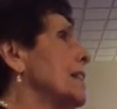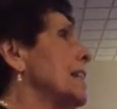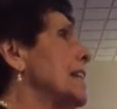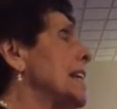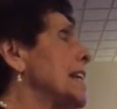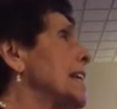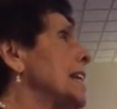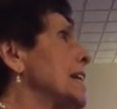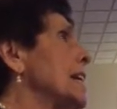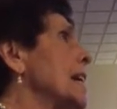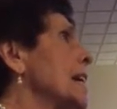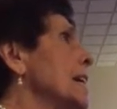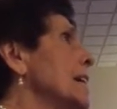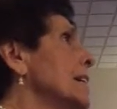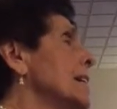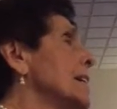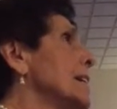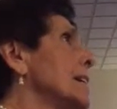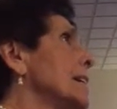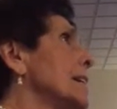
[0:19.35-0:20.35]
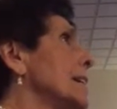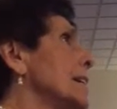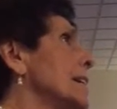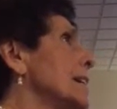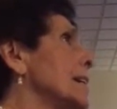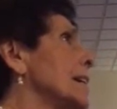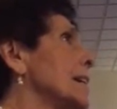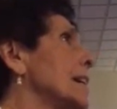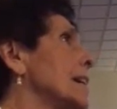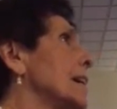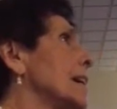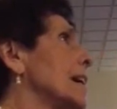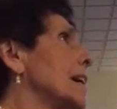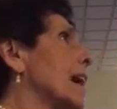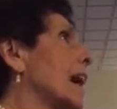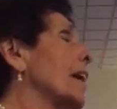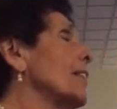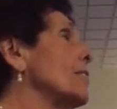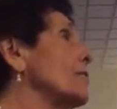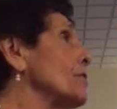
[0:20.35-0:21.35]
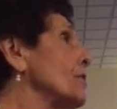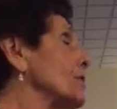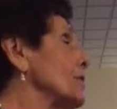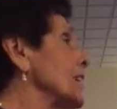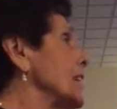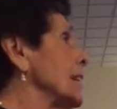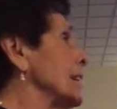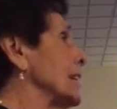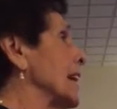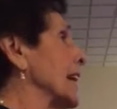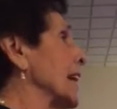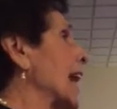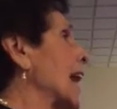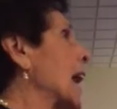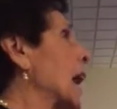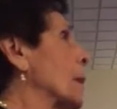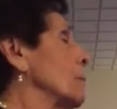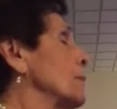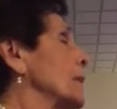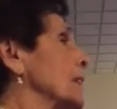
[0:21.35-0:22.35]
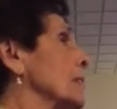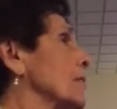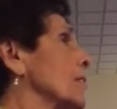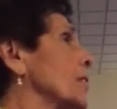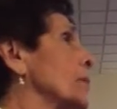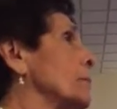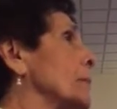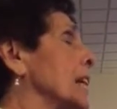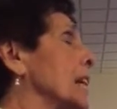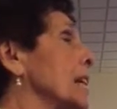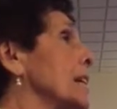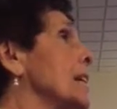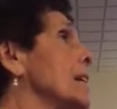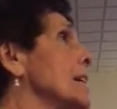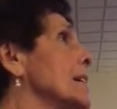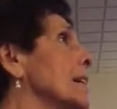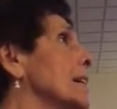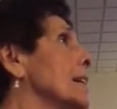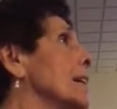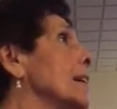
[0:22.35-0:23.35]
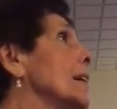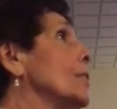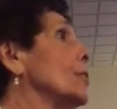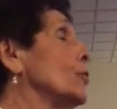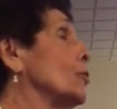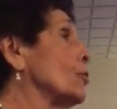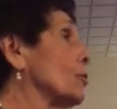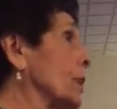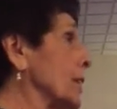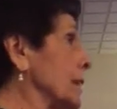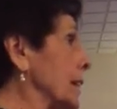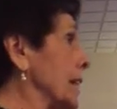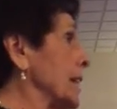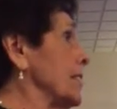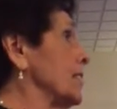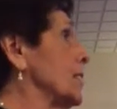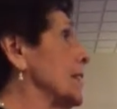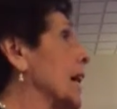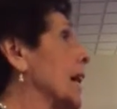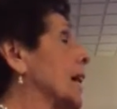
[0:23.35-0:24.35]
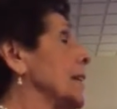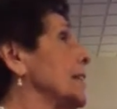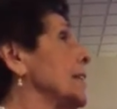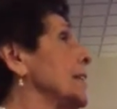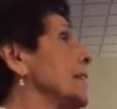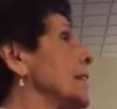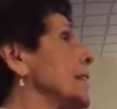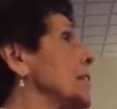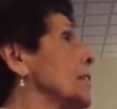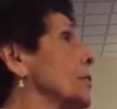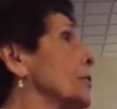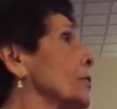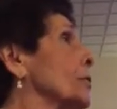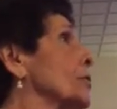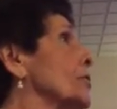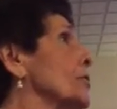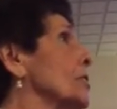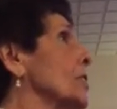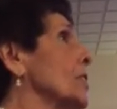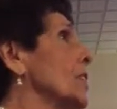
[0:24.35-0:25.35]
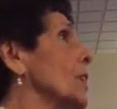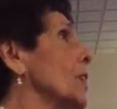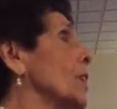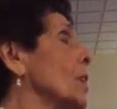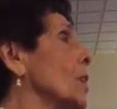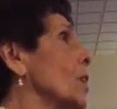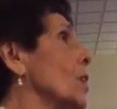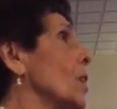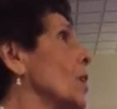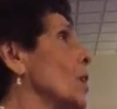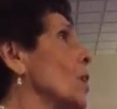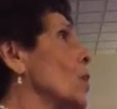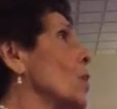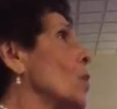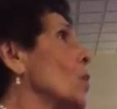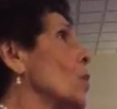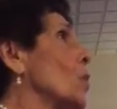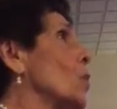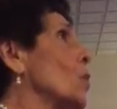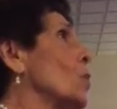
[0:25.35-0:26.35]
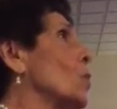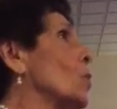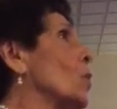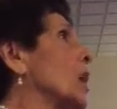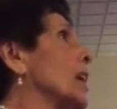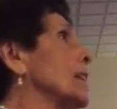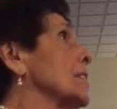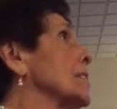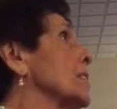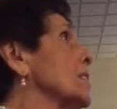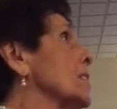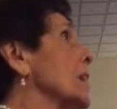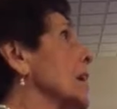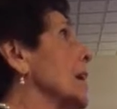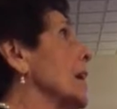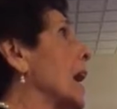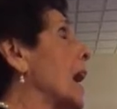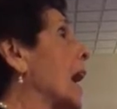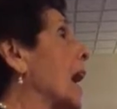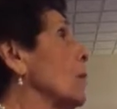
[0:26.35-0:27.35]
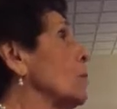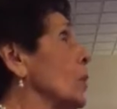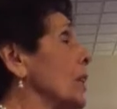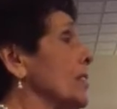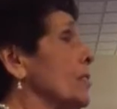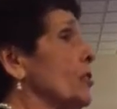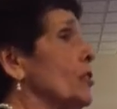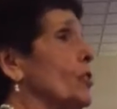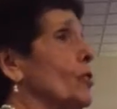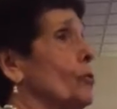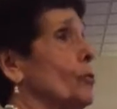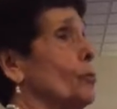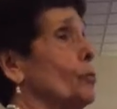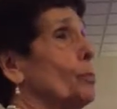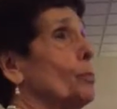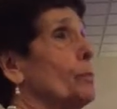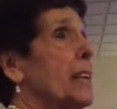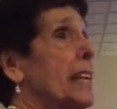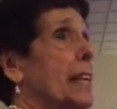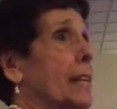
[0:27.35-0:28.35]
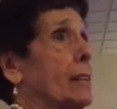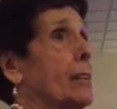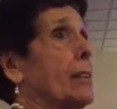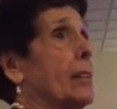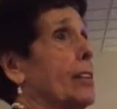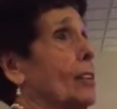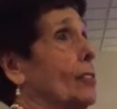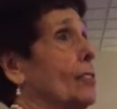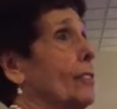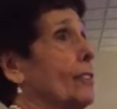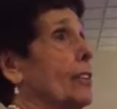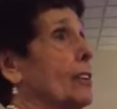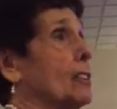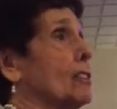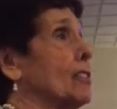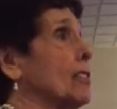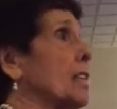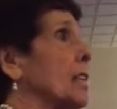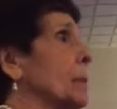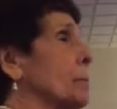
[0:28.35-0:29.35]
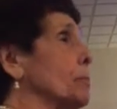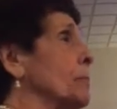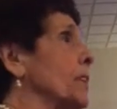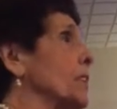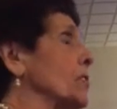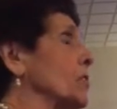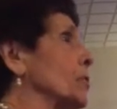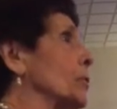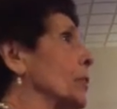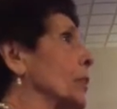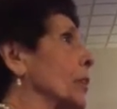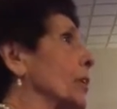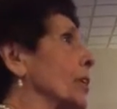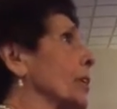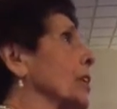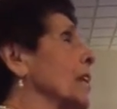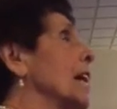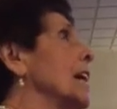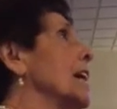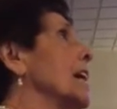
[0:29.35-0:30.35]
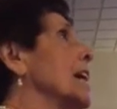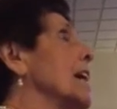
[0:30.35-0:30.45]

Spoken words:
The other thing that happened to me during these 90 years was I went to Pitt, University of Pittsburgh,